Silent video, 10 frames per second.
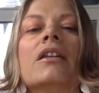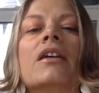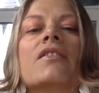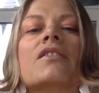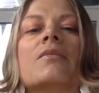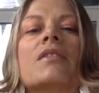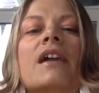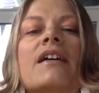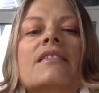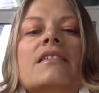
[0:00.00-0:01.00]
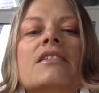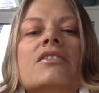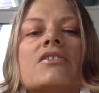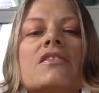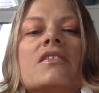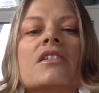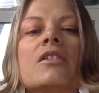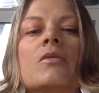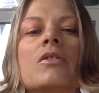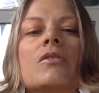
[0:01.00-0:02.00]
Now, some of the estheticians that
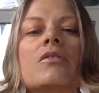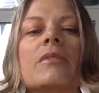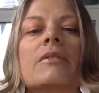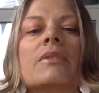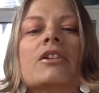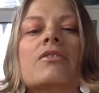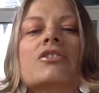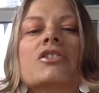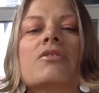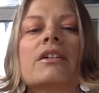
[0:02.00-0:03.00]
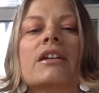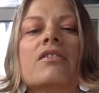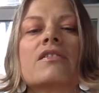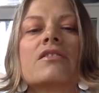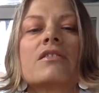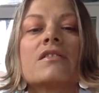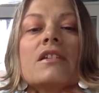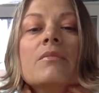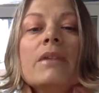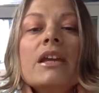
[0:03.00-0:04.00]
I work with might be cringing right now because they're going to say,
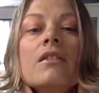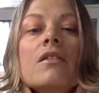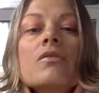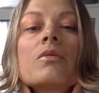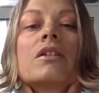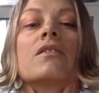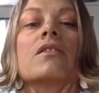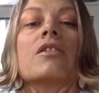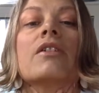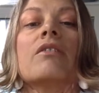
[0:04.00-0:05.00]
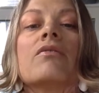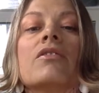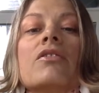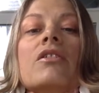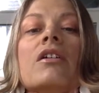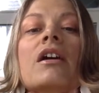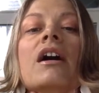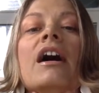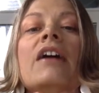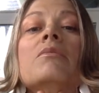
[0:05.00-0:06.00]
I'm making those wrinkles go down further.
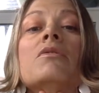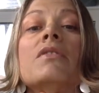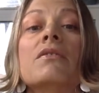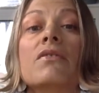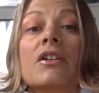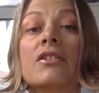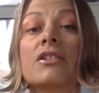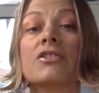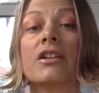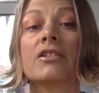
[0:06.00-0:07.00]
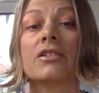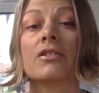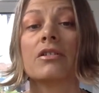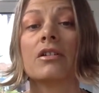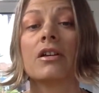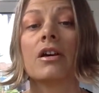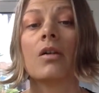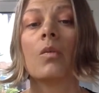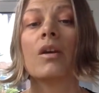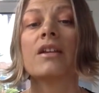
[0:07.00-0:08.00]
I'm moving very gentle,
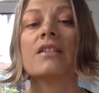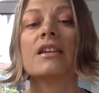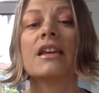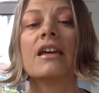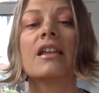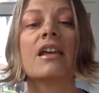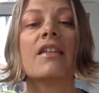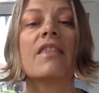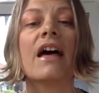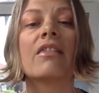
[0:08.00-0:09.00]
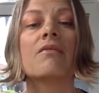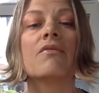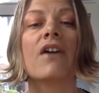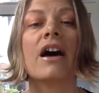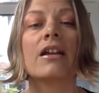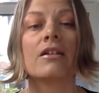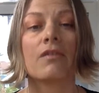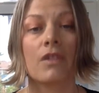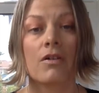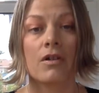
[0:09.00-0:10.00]
wanting to get that lymphatic
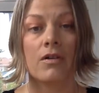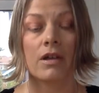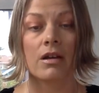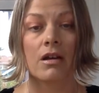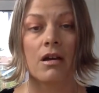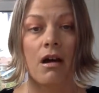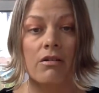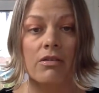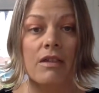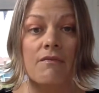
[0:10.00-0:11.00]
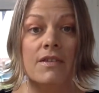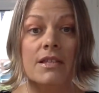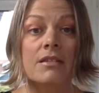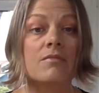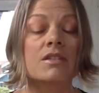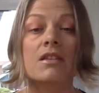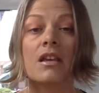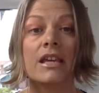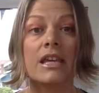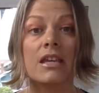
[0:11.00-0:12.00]
flow going. Our lymph system is
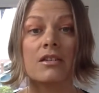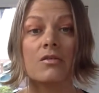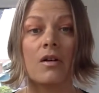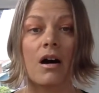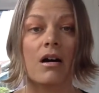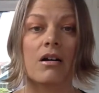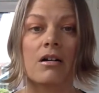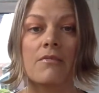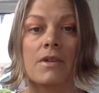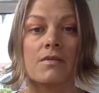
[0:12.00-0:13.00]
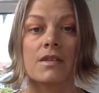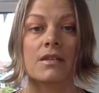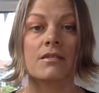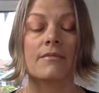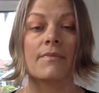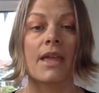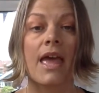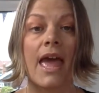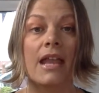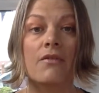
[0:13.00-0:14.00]
key to our immune system.
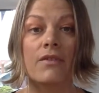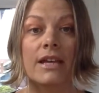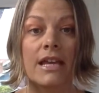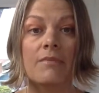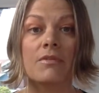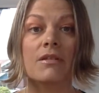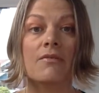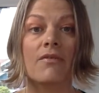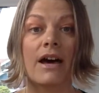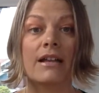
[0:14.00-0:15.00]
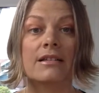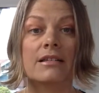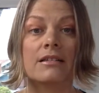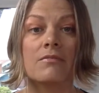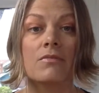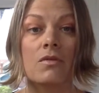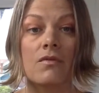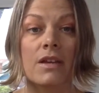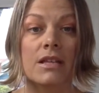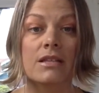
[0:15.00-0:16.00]
And if we keep the lymphatic system
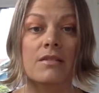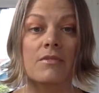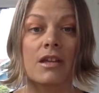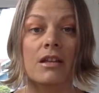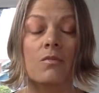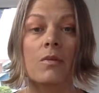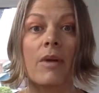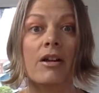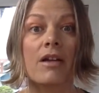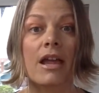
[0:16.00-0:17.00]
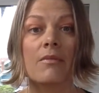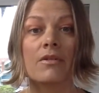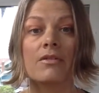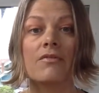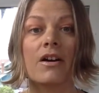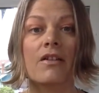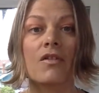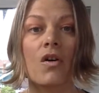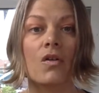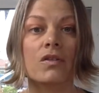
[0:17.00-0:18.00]
moving and stimulated, we're better able to fight off
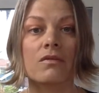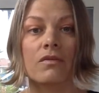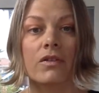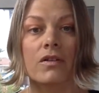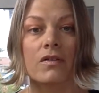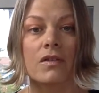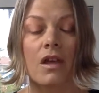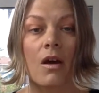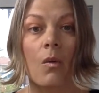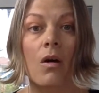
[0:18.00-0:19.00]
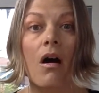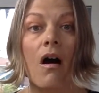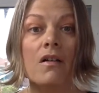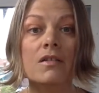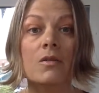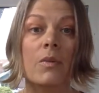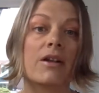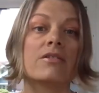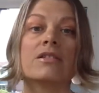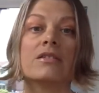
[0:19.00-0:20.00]
colds and flus. We're also
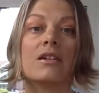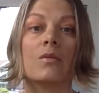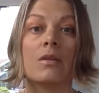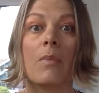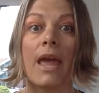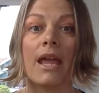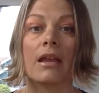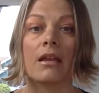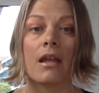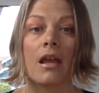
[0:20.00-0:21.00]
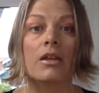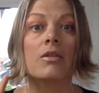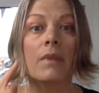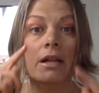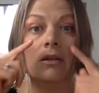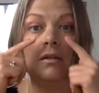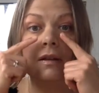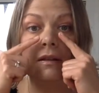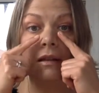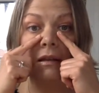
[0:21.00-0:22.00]
better to deal with pain. You might
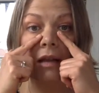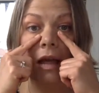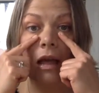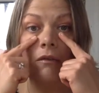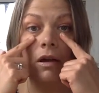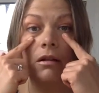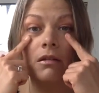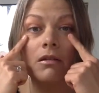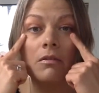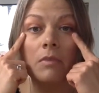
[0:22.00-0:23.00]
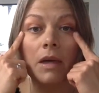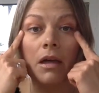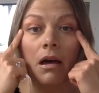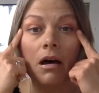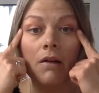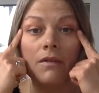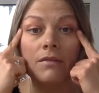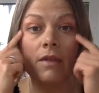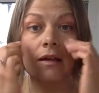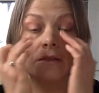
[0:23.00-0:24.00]
notice that today I've got a little bit of
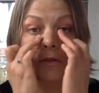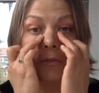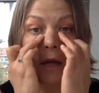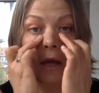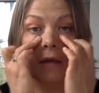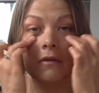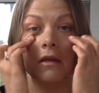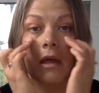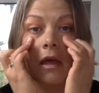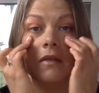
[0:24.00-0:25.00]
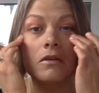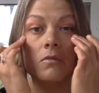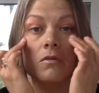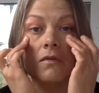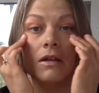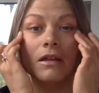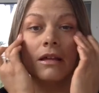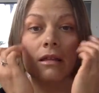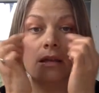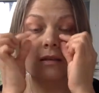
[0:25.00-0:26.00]
some lines under my eyes. And so moving
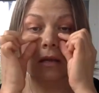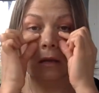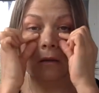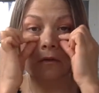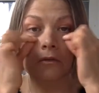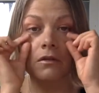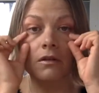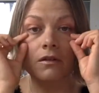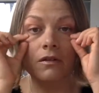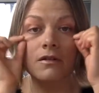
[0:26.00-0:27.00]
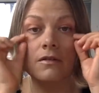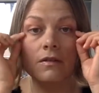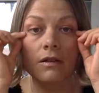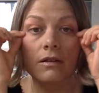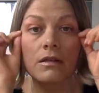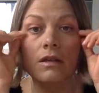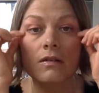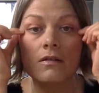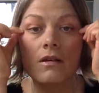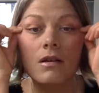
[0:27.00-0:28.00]
like this, I can also do little turns like
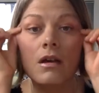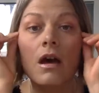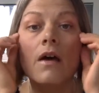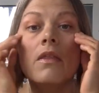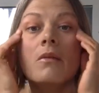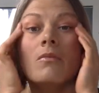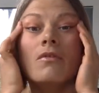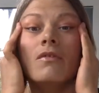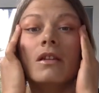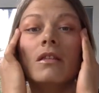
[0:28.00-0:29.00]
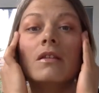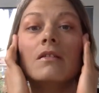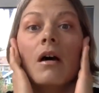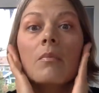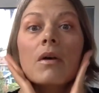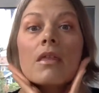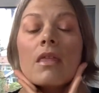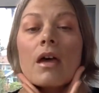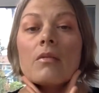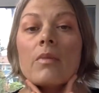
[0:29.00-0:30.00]
this. And then moving things up and
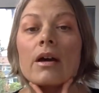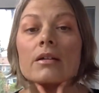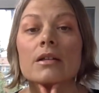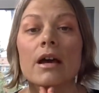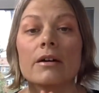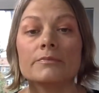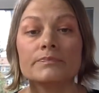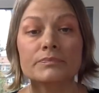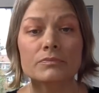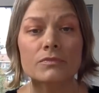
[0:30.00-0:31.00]
then back down.